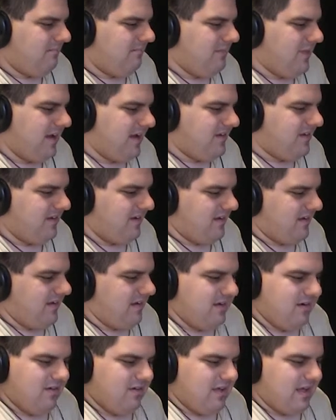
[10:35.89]

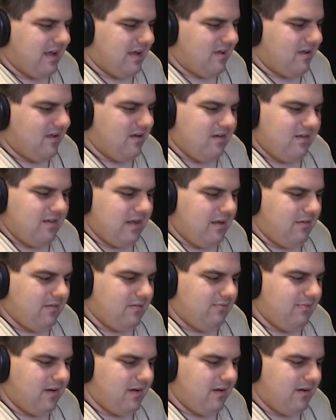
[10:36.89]
mentioned, you know, that could that
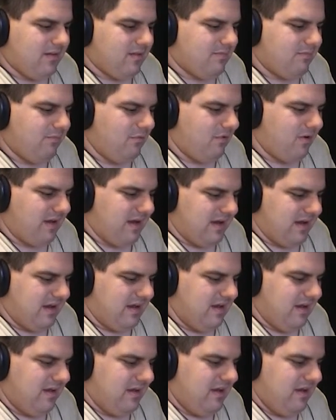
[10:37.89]
was very disappointing